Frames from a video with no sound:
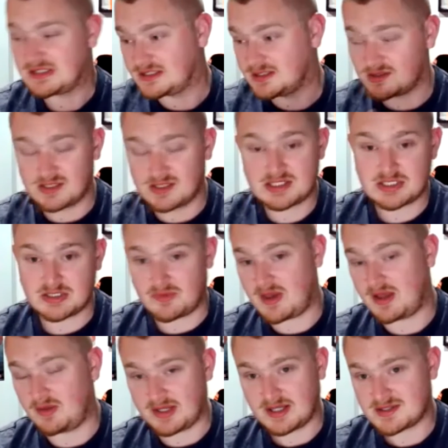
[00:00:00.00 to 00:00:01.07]
And in addition to
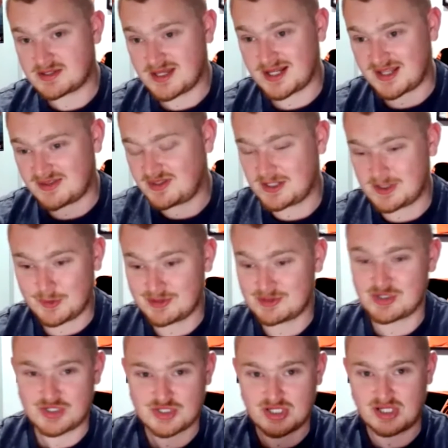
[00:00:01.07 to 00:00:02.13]
that, like I said, I think you can
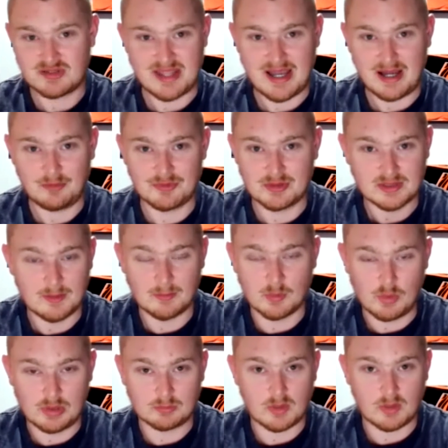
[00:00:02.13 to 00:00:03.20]
just shut down their number
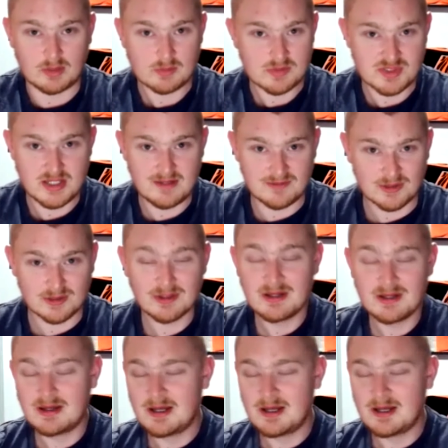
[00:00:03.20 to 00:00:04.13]
one wide receiver